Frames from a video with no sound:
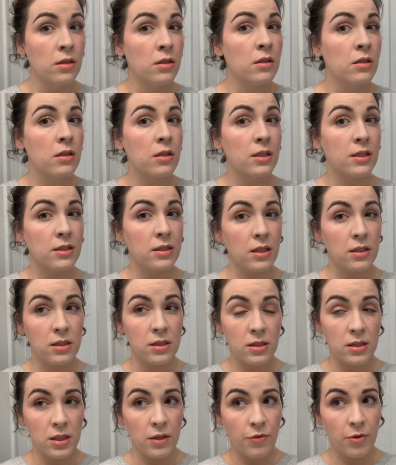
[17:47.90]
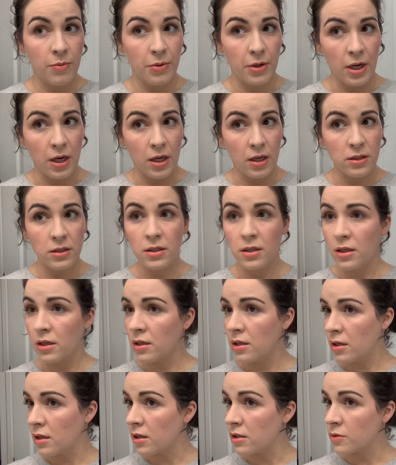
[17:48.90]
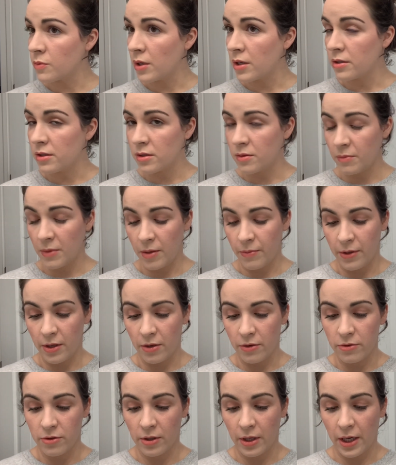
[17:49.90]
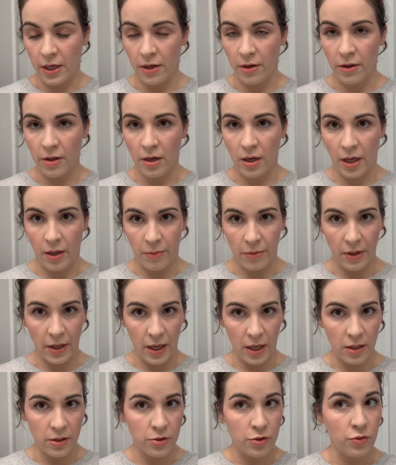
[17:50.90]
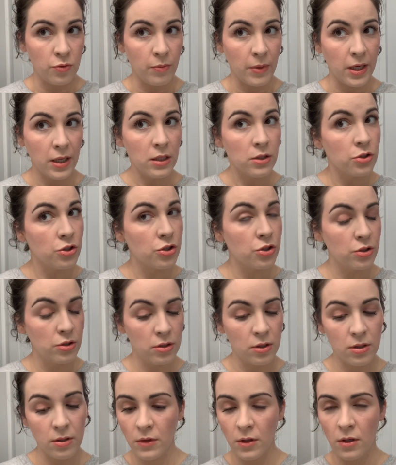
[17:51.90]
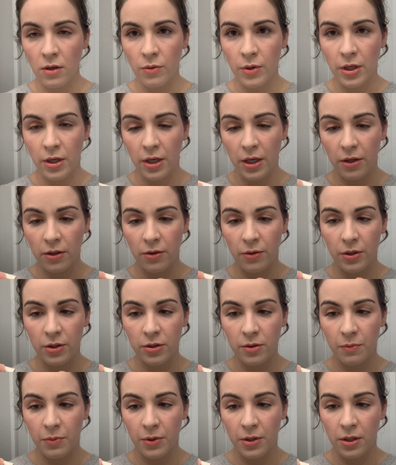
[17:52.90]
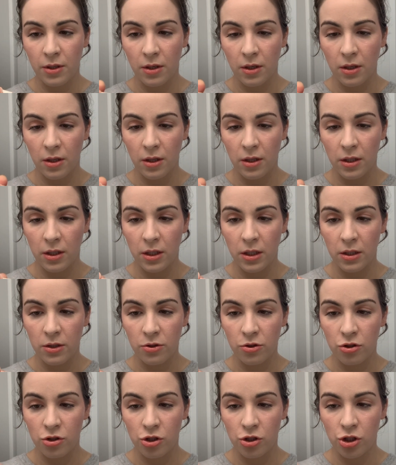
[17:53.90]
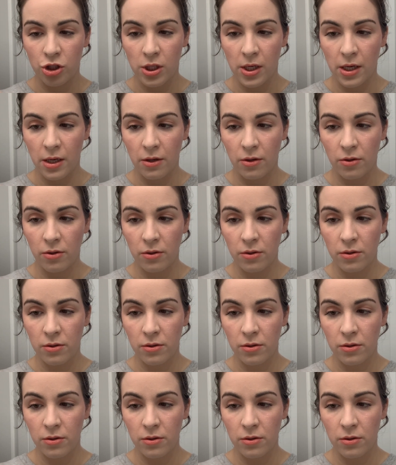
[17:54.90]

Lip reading: consistency of the product, as well as maybe user error that I applied too much. We are now going to put on the gel.